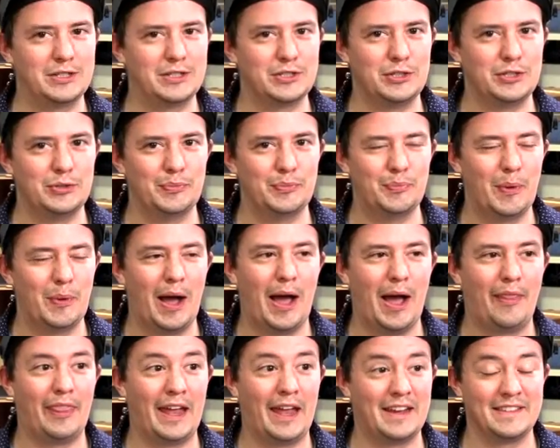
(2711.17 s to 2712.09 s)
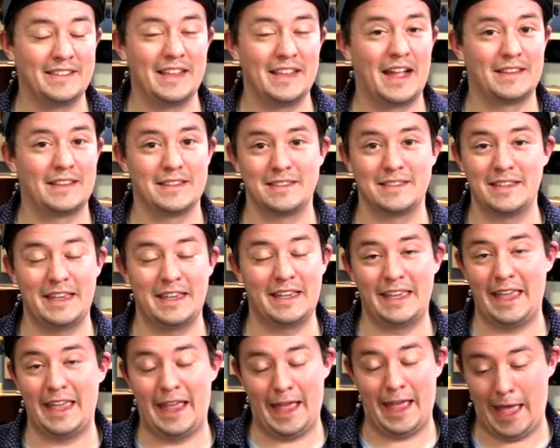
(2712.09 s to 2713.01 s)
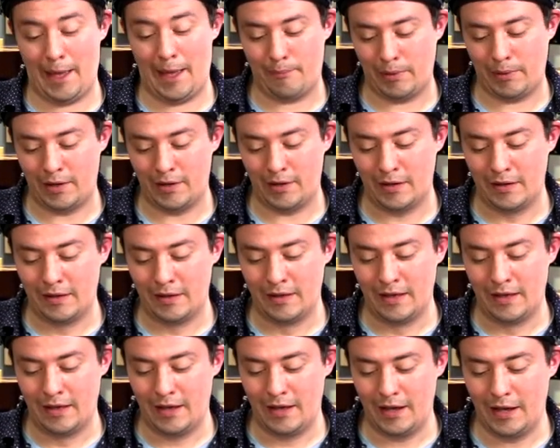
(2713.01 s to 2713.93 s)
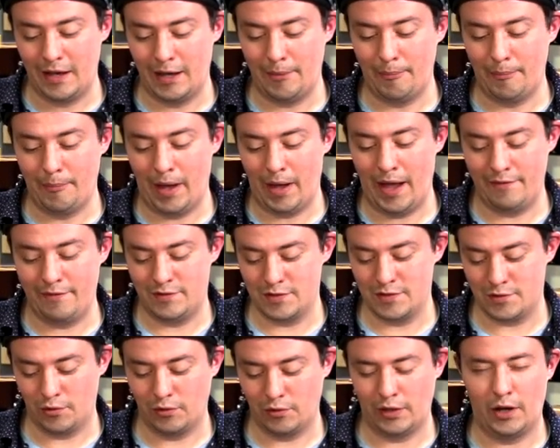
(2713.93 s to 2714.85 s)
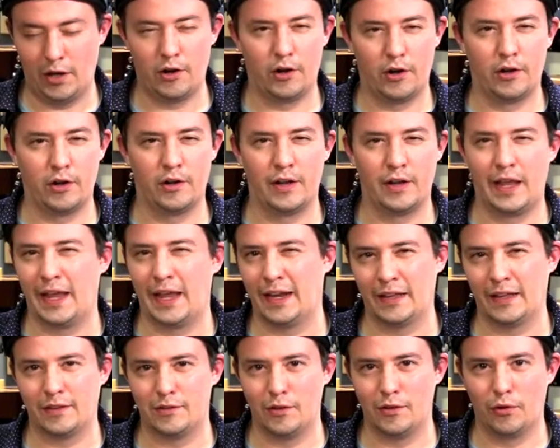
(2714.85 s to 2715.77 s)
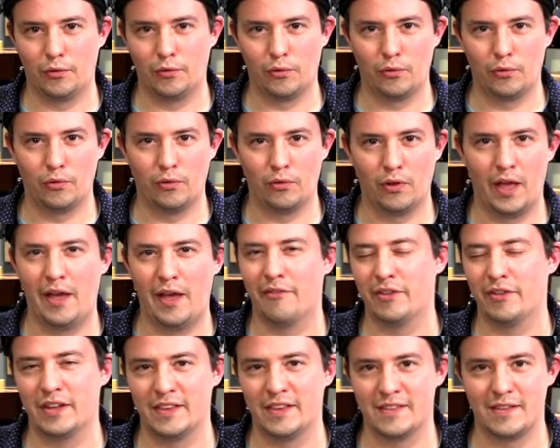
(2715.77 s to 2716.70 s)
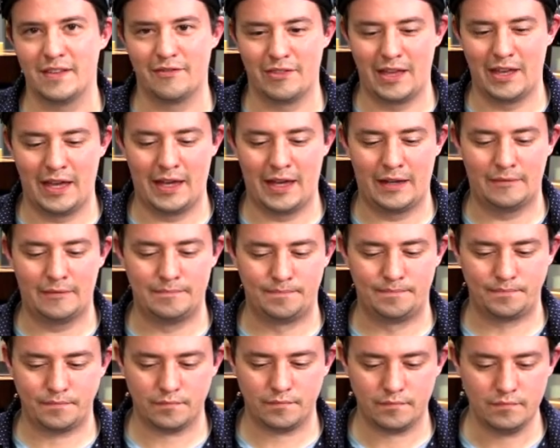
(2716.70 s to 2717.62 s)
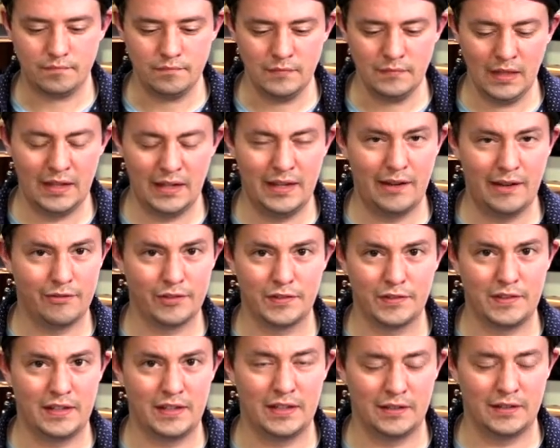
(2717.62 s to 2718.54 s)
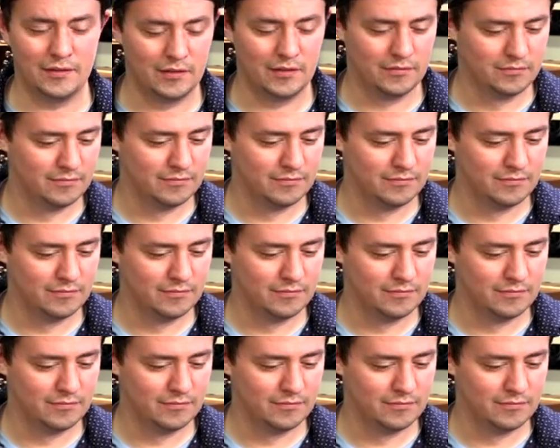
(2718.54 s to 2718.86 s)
an issue. That is not to say it can't happen. I've just only heard anecdotal evidence of that. Never seen it.